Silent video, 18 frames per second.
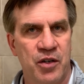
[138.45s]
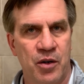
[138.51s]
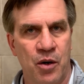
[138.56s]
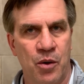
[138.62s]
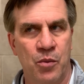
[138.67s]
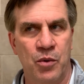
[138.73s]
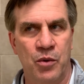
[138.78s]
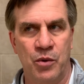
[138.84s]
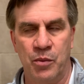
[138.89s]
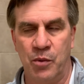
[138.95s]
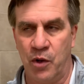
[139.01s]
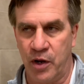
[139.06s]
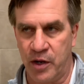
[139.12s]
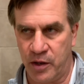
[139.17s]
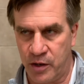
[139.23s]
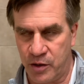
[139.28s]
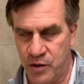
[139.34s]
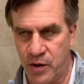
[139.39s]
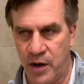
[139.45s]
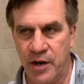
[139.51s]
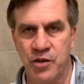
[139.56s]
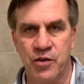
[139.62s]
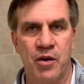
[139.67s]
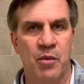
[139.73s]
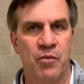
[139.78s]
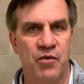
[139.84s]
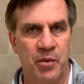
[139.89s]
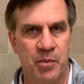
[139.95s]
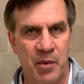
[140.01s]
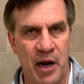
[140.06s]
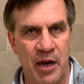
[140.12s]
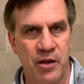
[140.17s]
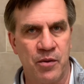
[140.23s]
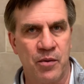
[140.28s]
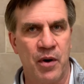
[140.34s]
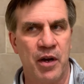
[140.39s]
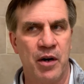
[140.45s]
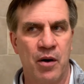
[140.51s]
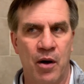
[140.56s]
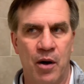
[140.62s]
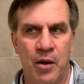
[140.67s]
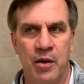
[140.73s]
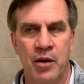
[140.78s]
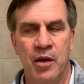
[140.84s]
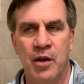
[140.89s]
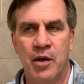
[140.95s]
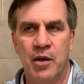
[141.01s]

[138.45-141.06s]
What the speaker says: you know, we'll look at the transcript from ninth grade on.